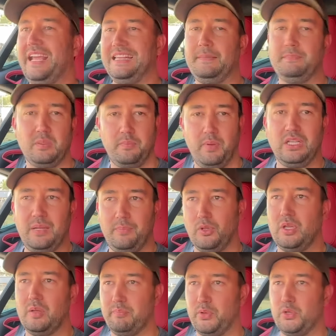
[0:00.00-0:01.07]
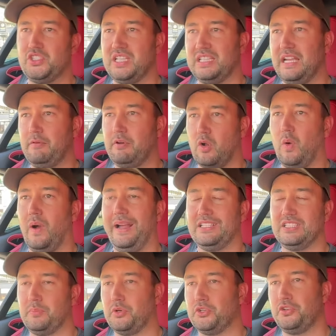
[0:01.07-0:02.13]
to build up all the boost that they require
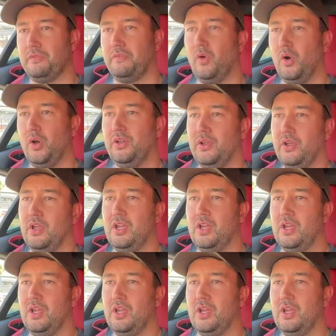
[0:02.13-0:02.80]
to push you forward.